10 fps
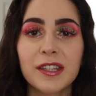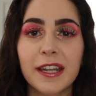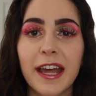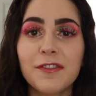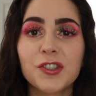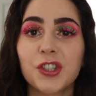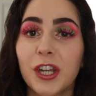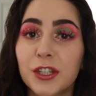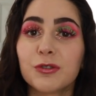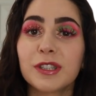that I've
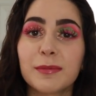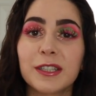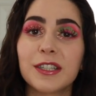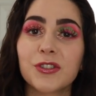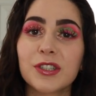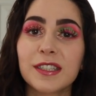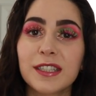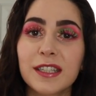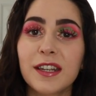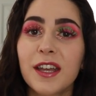genuinely been interested
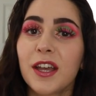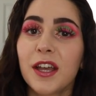in